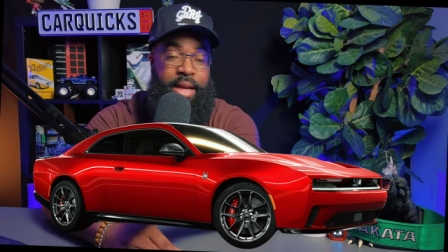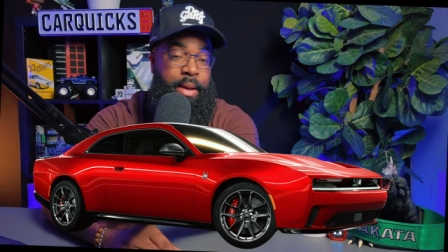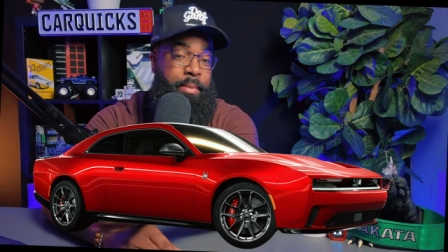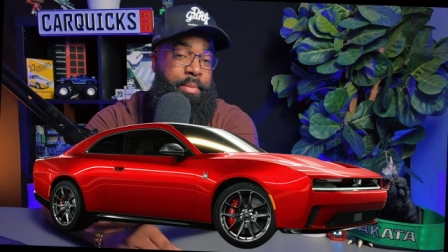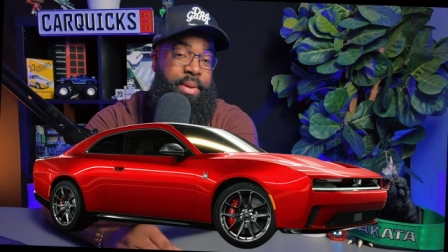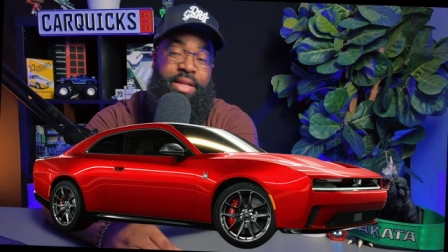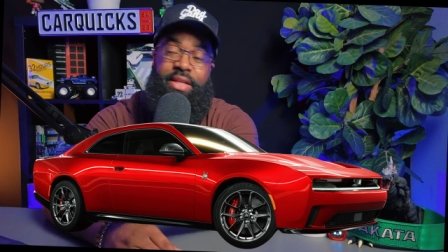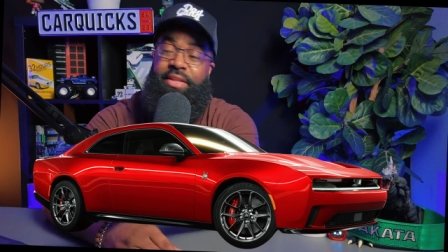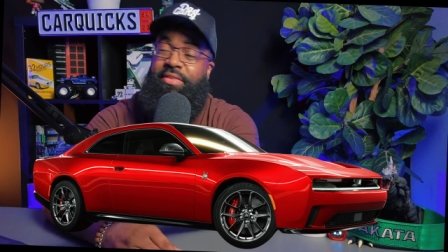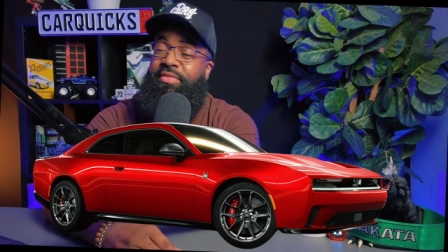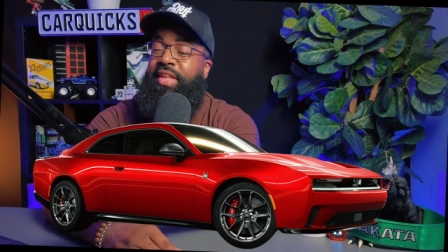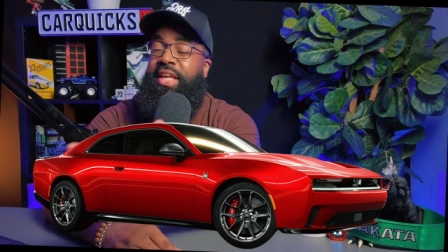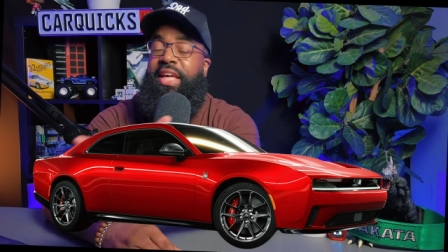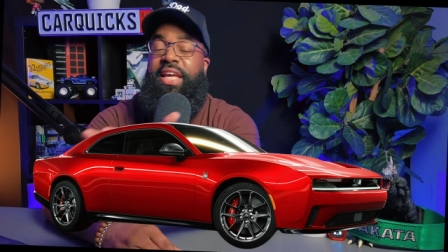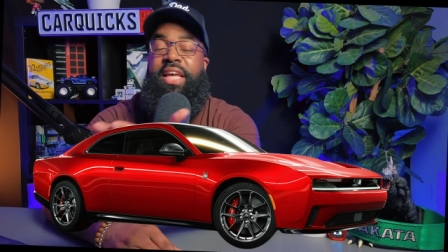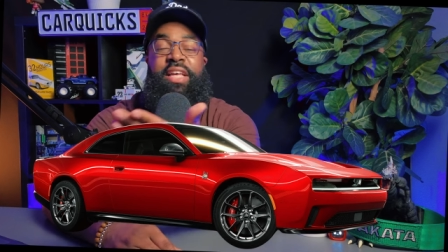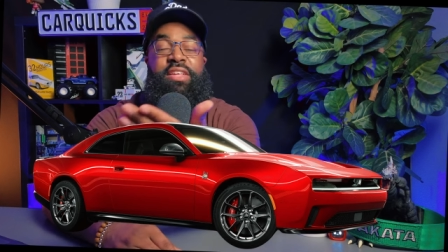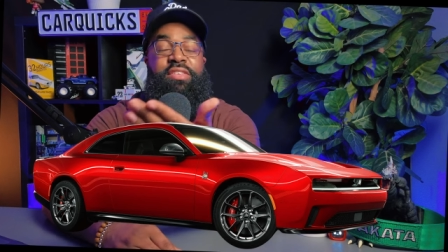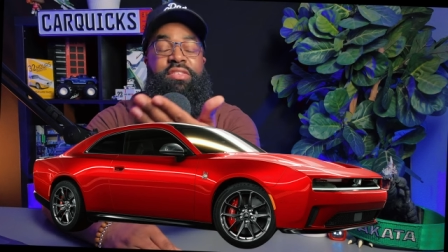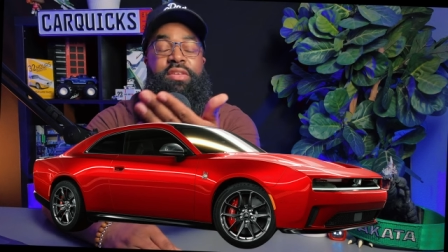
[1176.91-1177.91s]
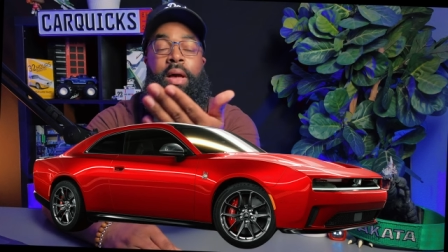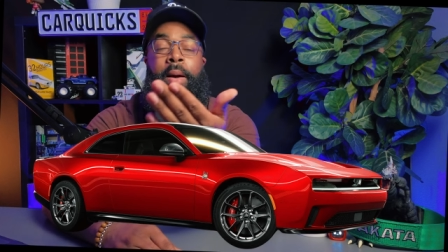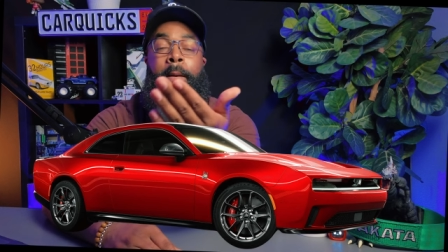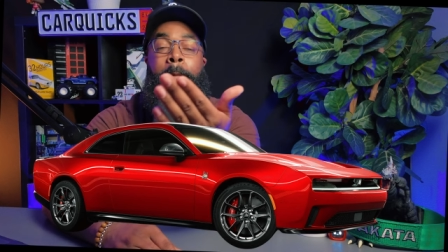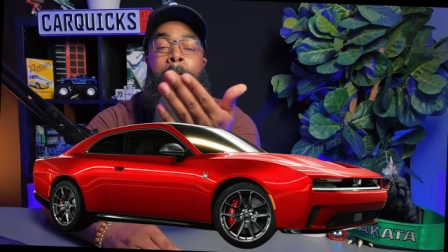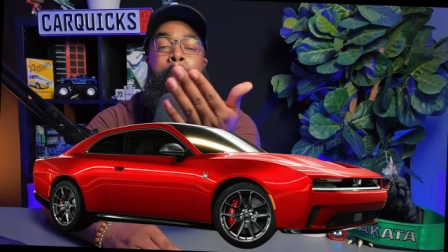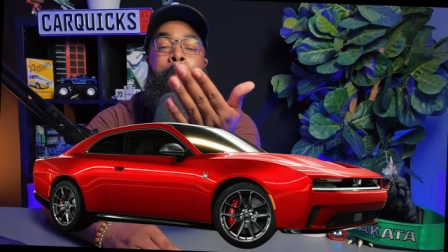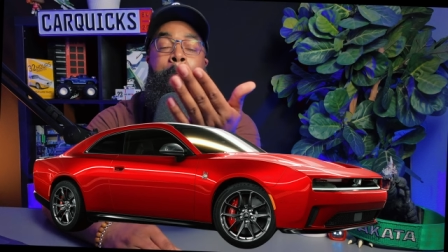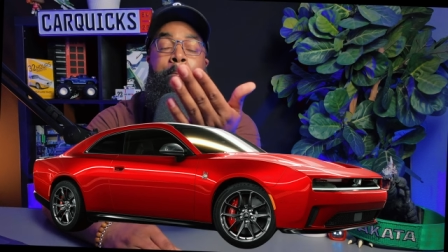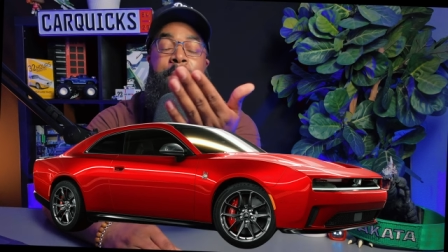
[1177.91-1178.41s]
I mean, this thing is a
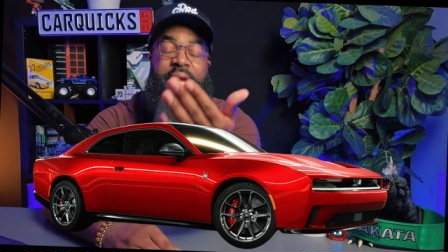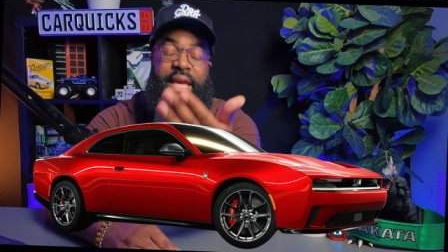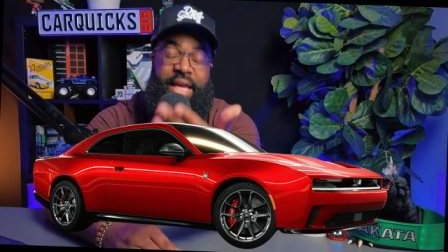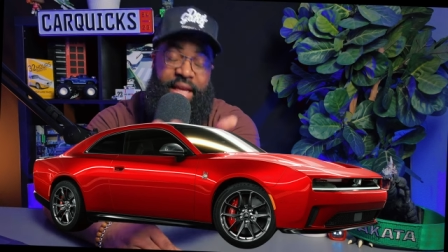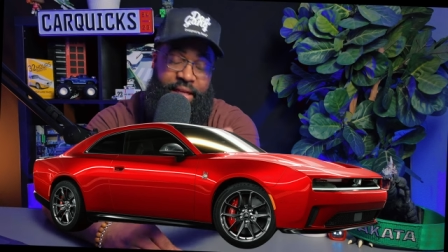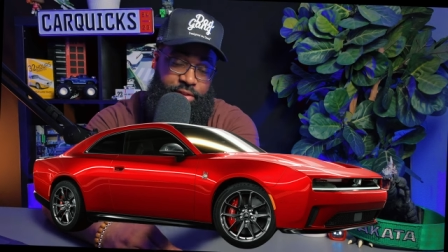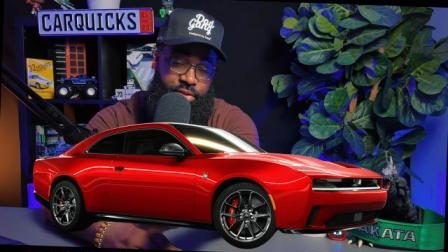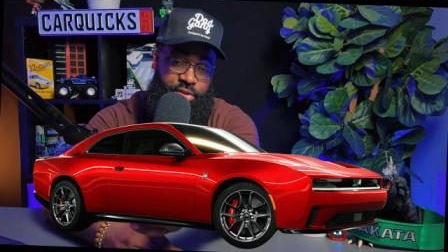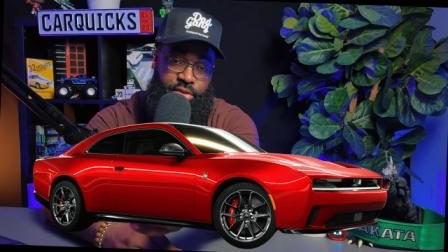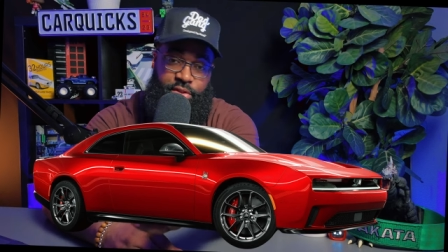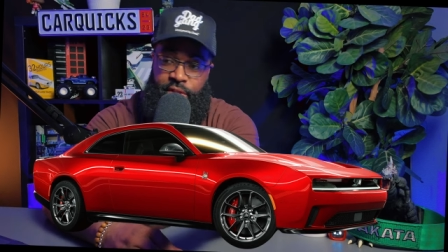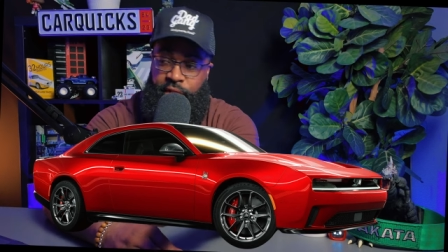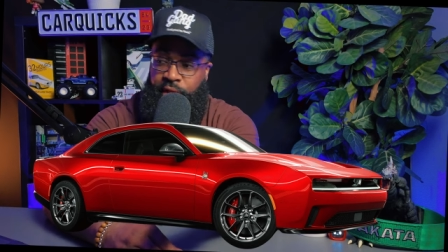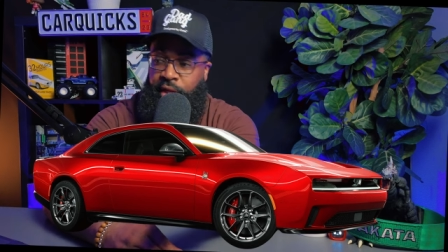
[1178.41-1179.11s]
beast.